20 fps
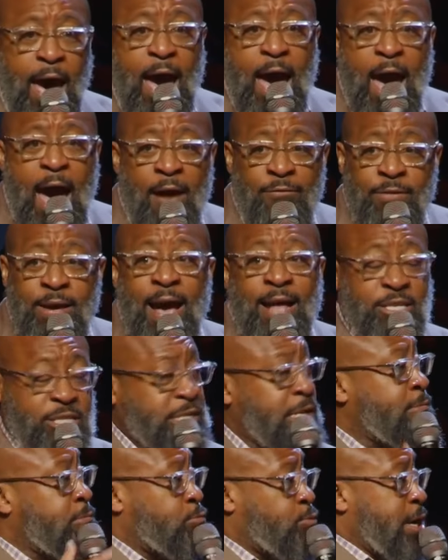I've got
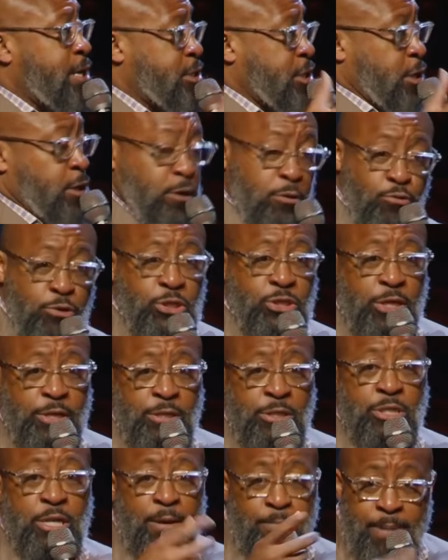some
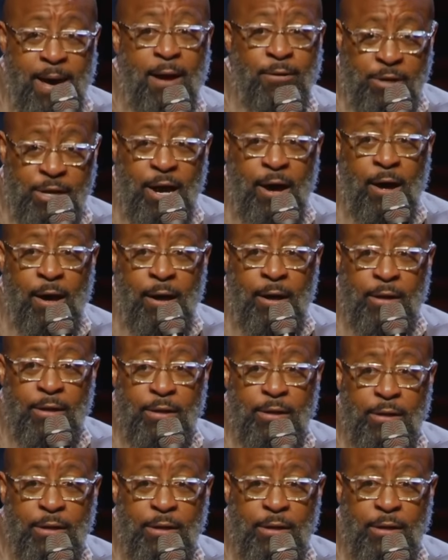resolutions about God.